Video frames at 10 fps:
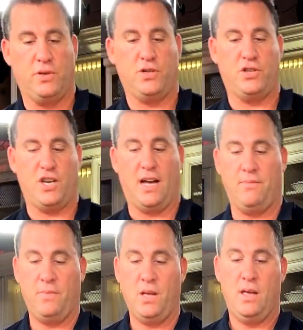the butcher
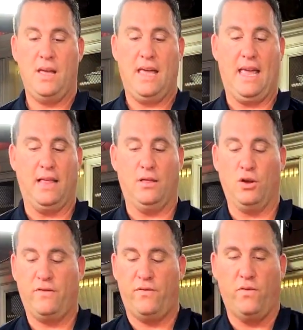shop
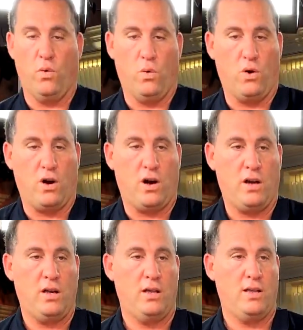and look for